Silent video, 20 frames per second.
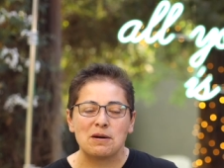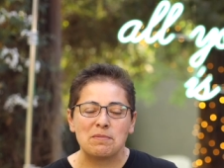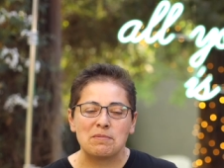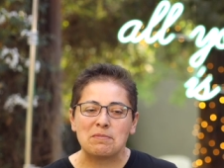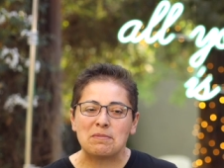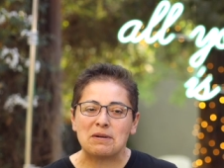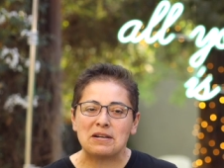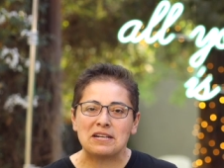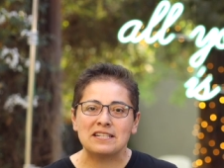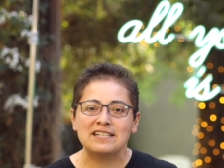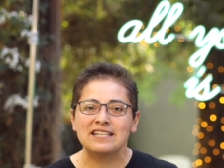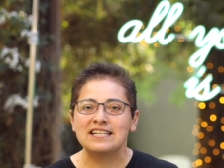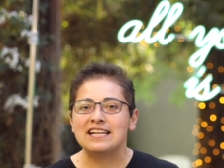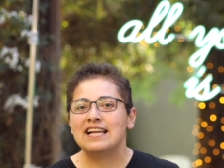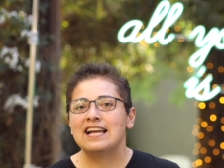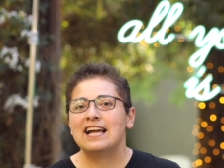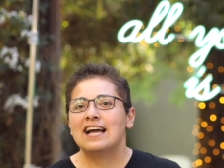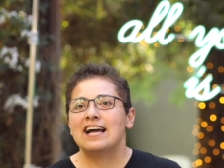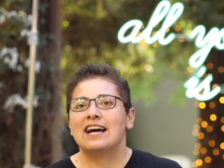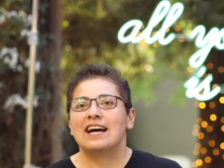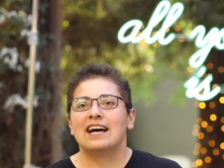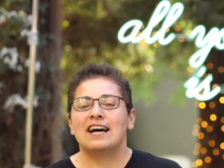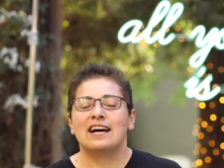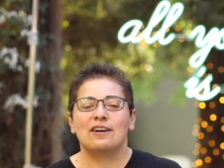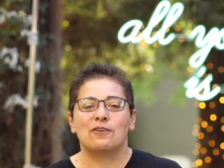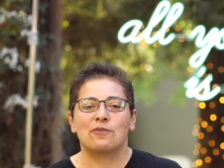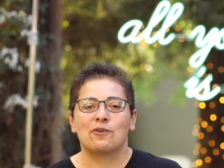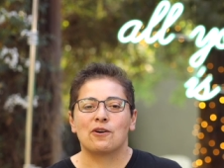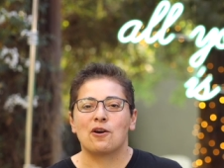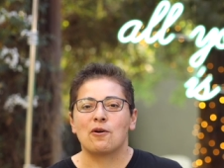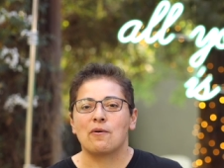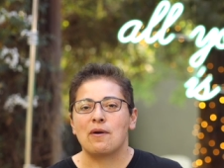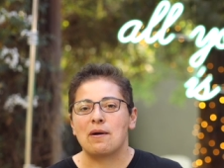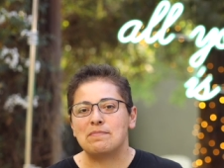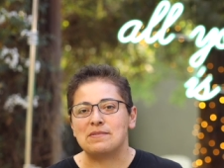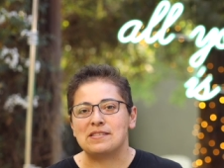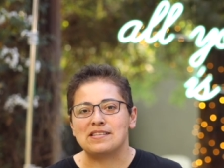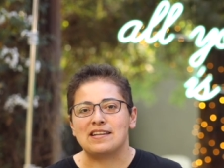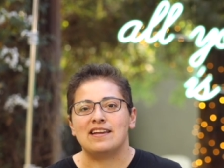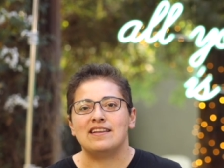Mobile Bar, or our
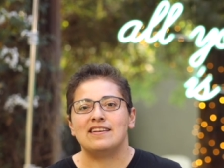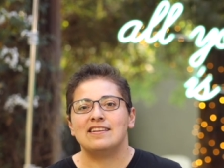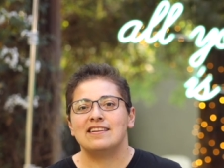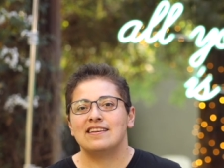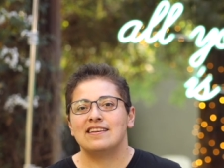website,